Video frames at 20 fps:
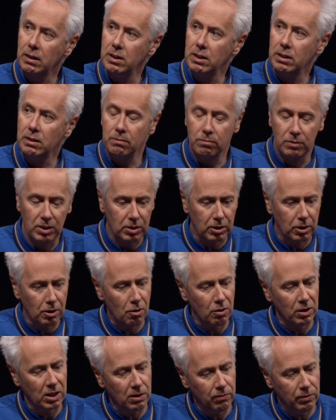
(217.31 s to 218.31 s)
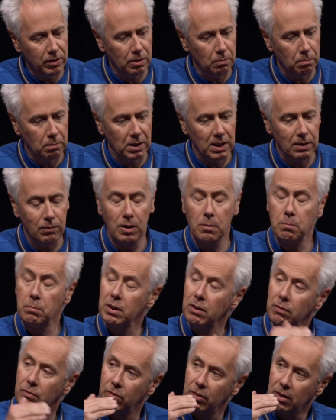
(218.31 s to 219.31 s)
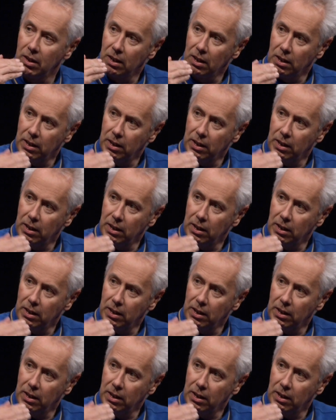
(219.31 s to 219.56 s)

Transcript: and you can discard it if you don't believe it, but if